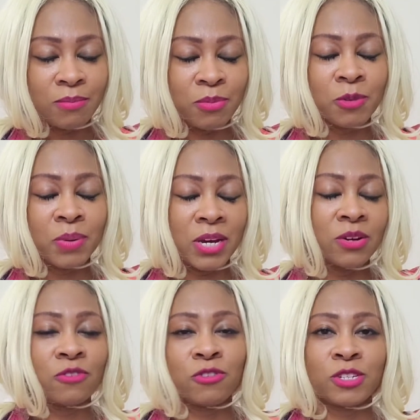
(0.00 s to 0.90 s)

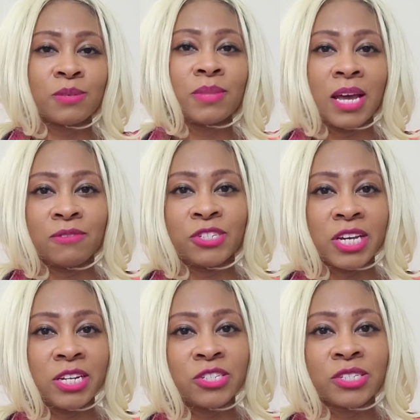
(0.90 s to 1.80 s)
preparing for some life
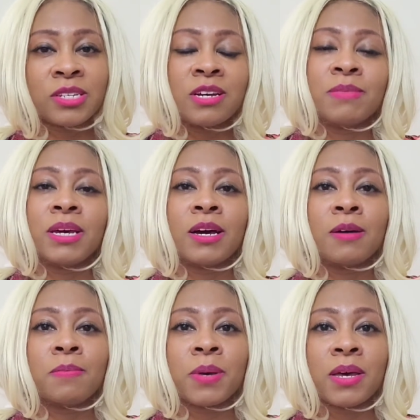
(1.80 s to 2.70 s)
changes coming
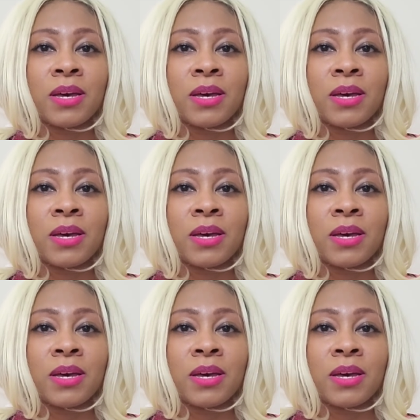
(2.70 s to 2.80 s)
up